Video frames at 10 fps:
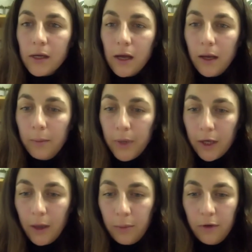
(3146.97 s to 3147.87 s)
Um, but a
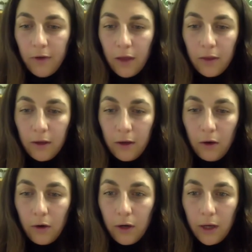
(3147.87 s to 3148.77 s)
couple of other
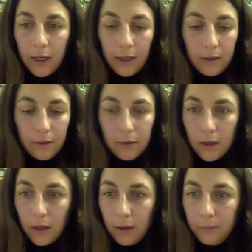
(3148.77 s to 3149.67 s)
online
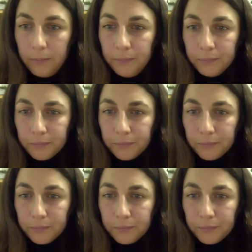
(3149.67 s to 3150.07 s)
um,